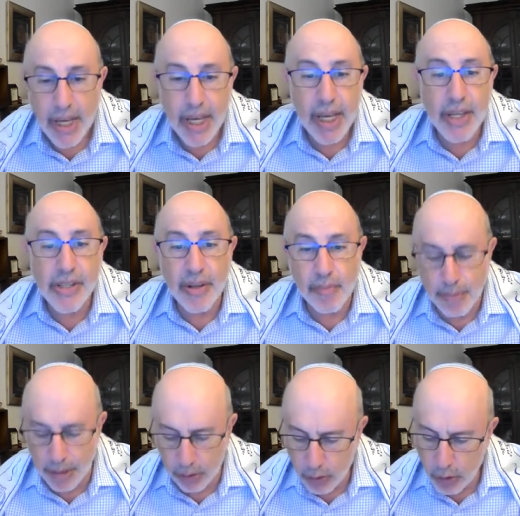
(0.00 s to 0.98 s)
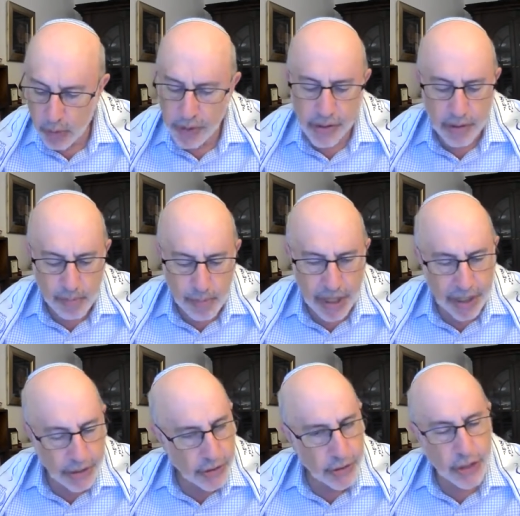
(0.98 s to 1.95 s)
Is it milk or is it meat?
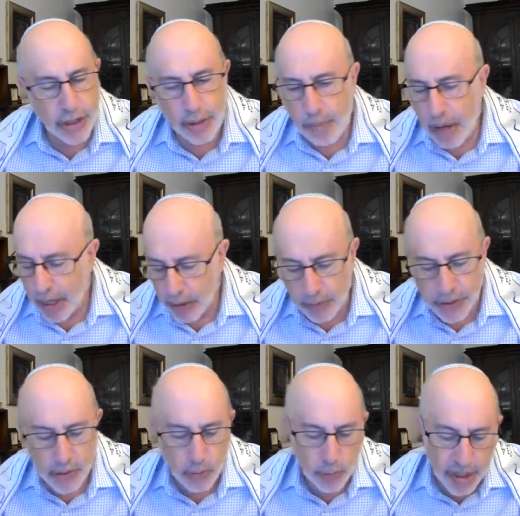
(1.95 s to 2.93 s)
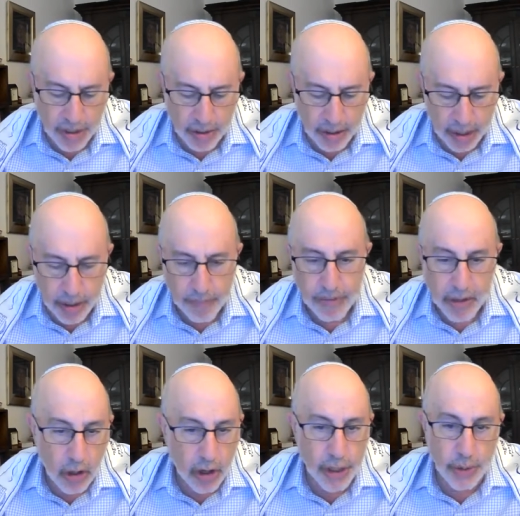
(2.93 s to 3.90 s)
Is it Shabbat or is it weekday?
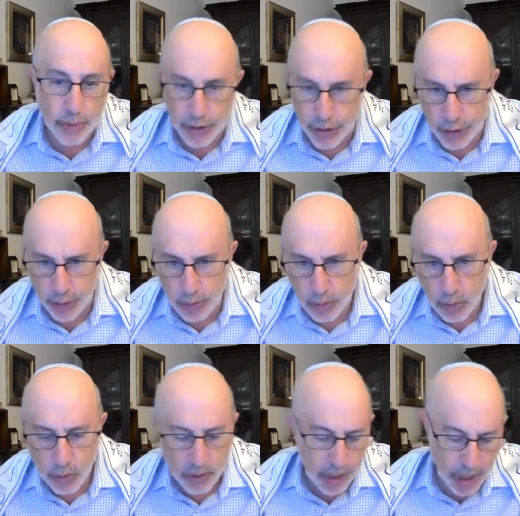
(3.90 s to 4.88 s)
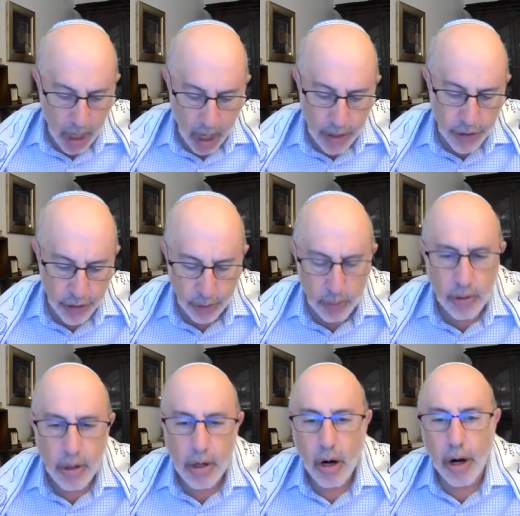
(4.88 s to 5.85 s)
Are you a Jew or a non Jew?
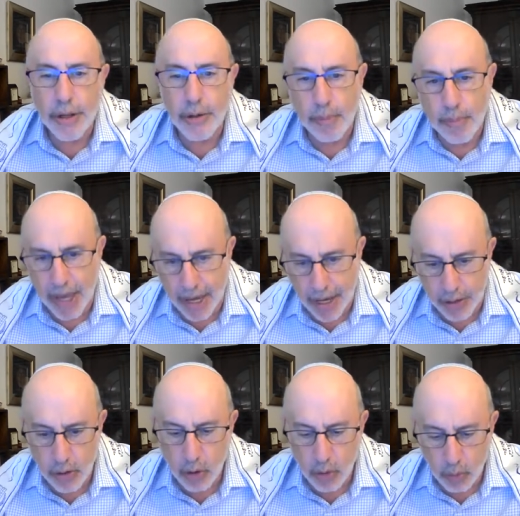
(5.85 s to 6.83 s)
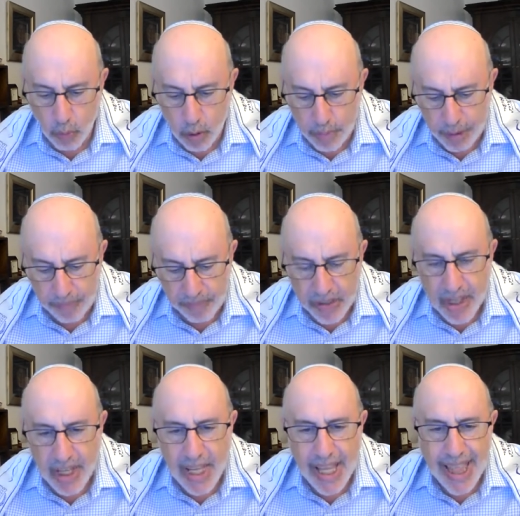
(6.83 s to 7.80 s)
Are you a man or a woman?
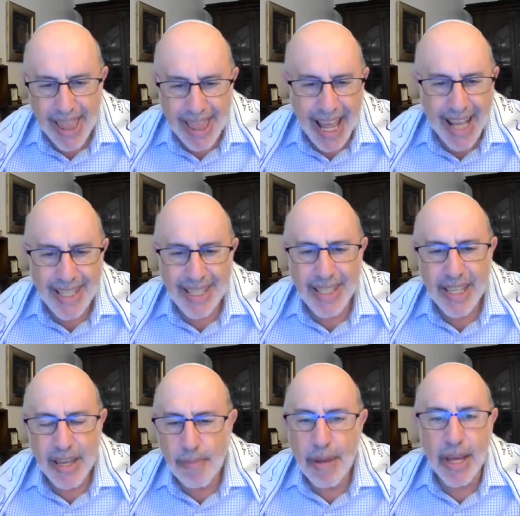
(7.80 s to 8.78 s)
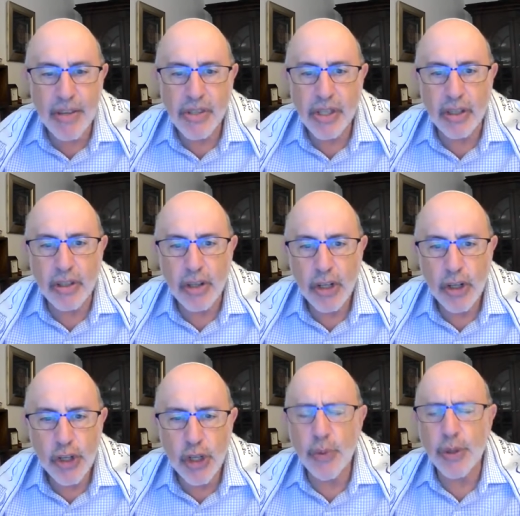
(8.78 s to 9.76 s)
That's the amazing
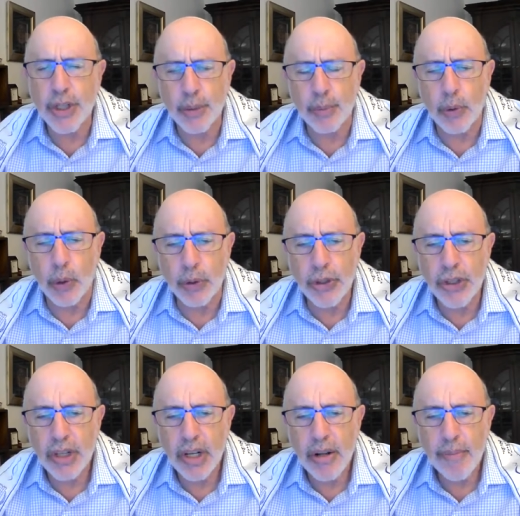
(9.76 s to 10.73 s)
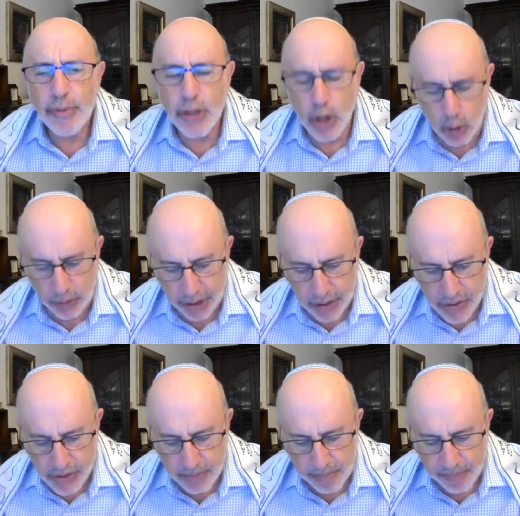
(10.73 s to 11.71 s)
Jewish approach to
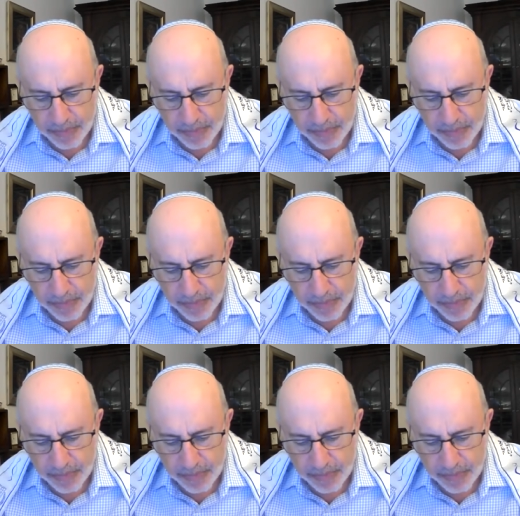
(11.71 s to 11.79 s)
holiness.